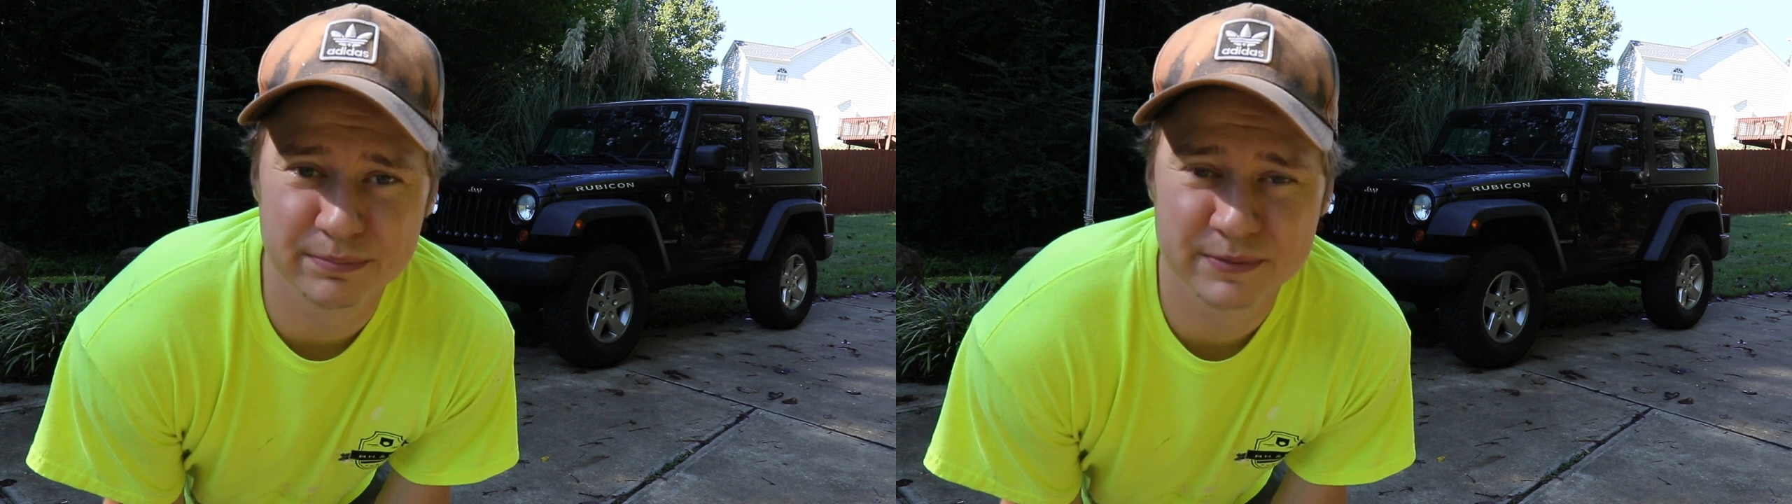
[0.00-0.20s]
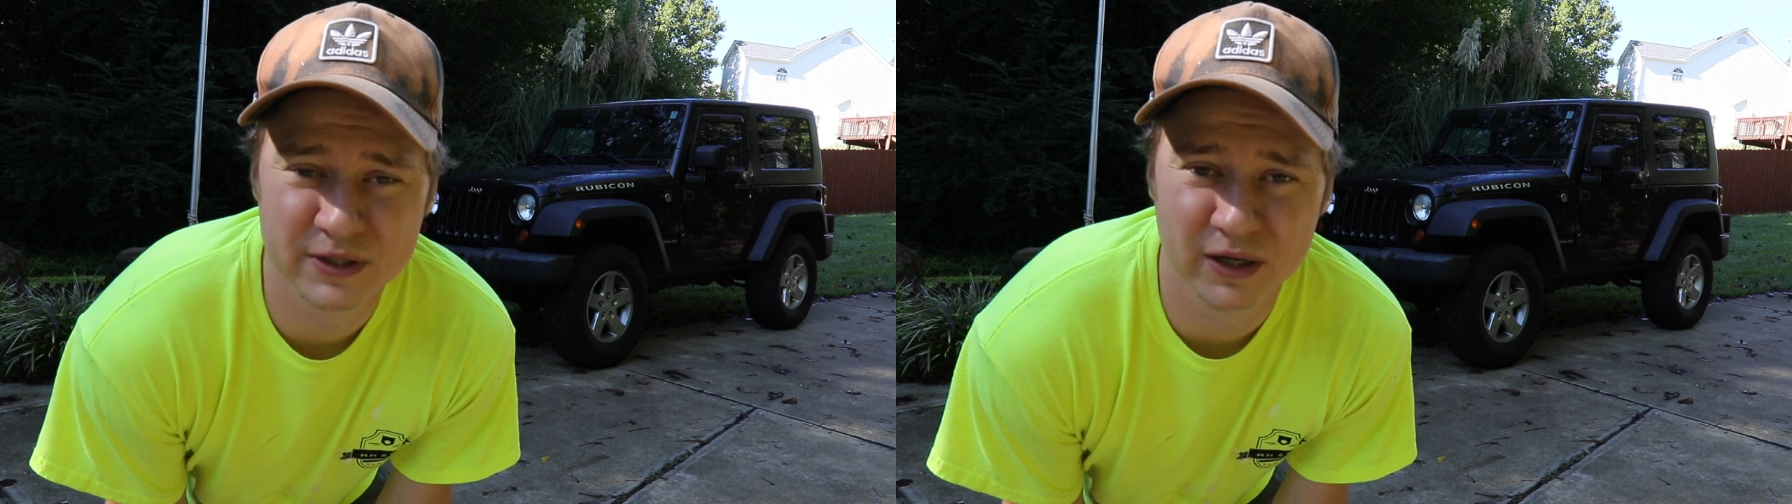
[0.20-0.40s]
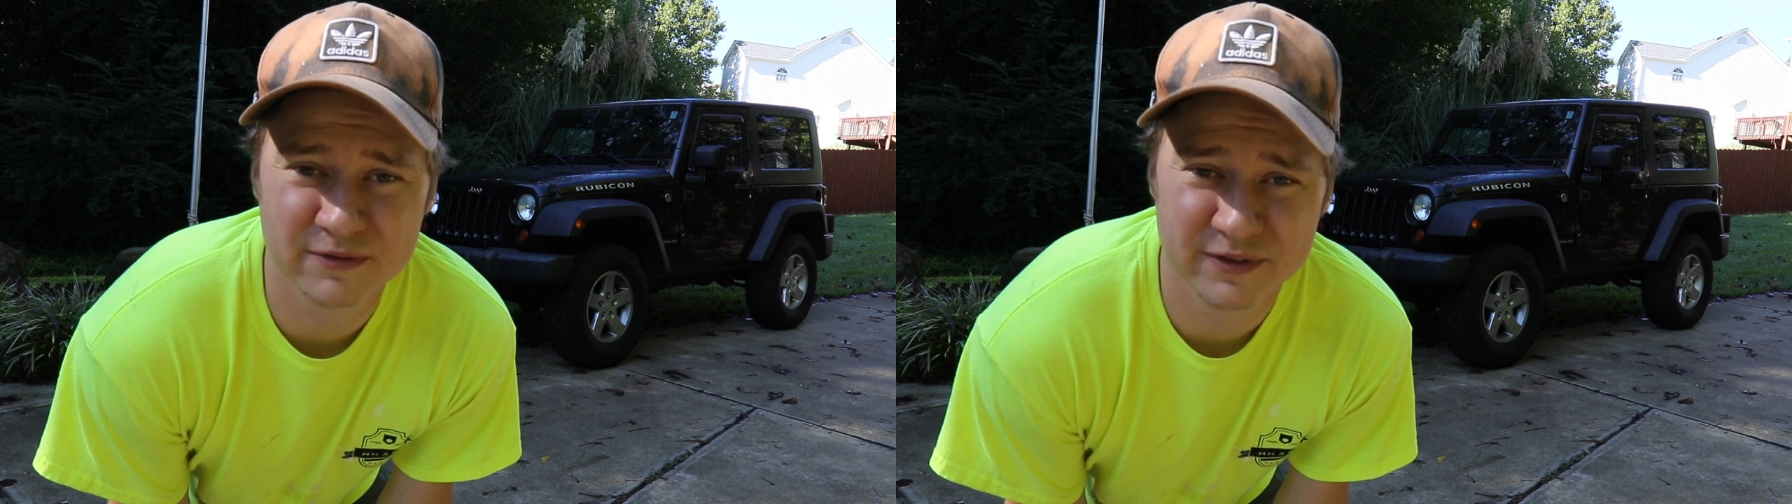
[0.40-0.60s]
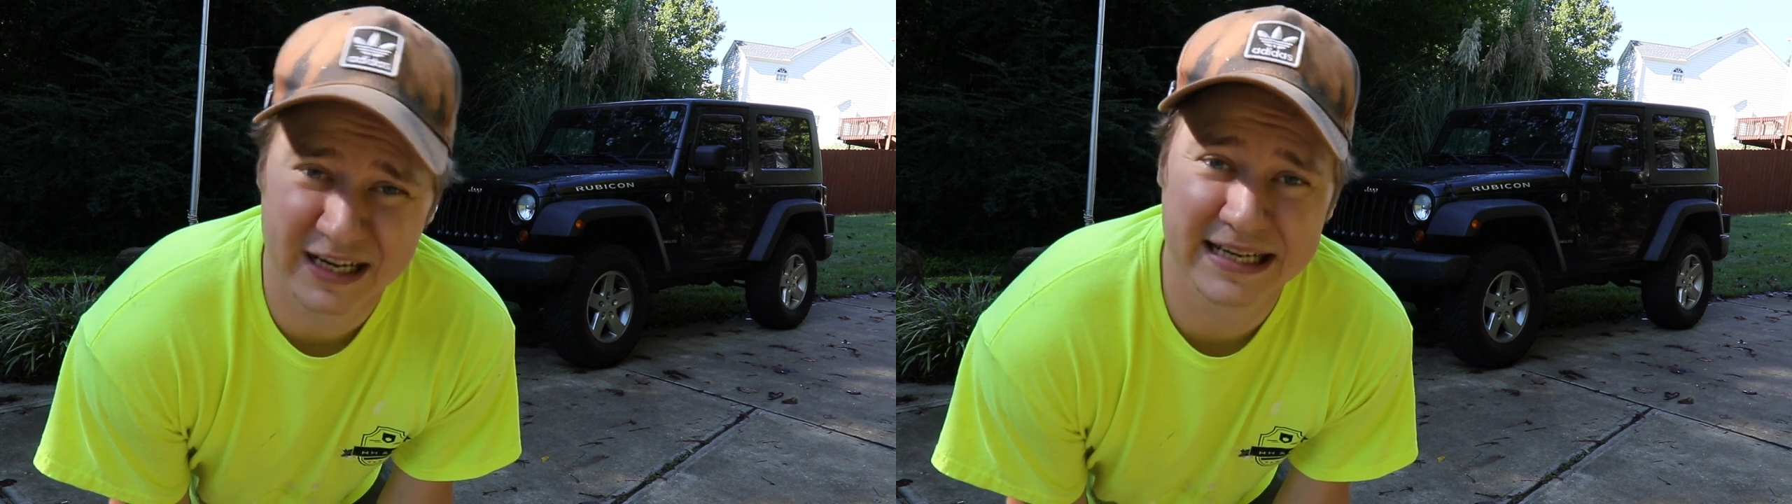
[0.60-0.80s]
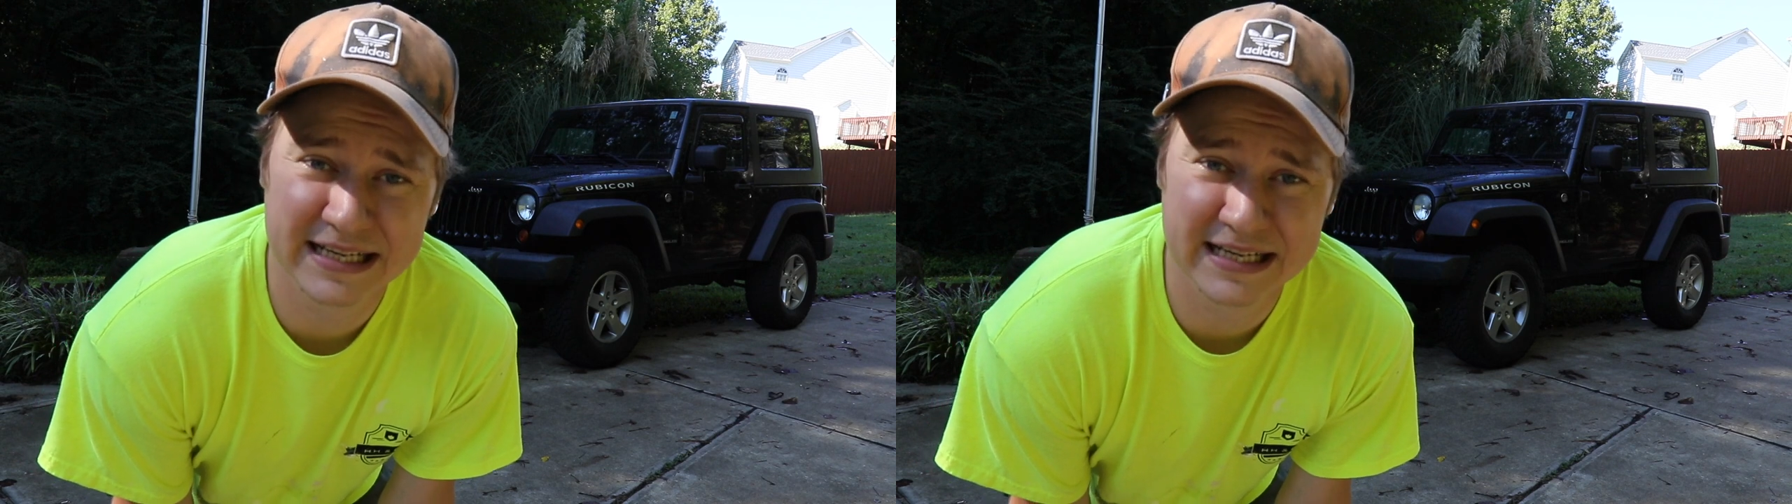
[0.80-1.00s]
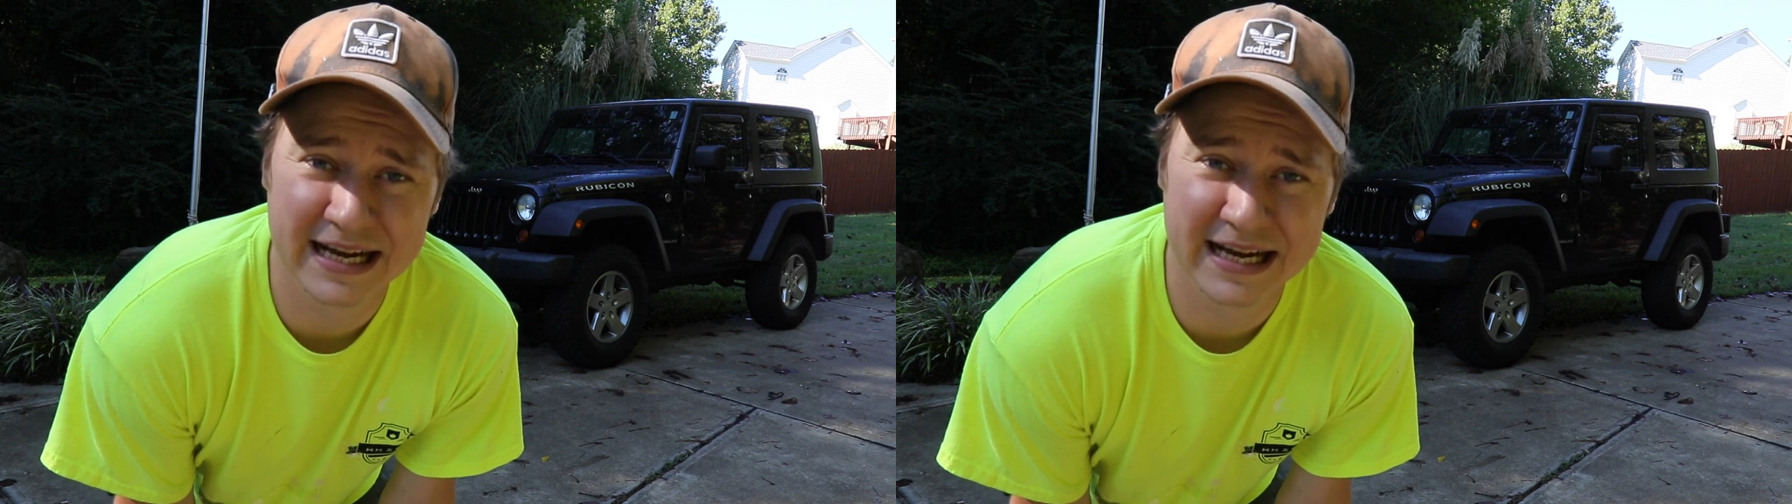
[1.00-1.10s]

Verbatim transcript: So if you got any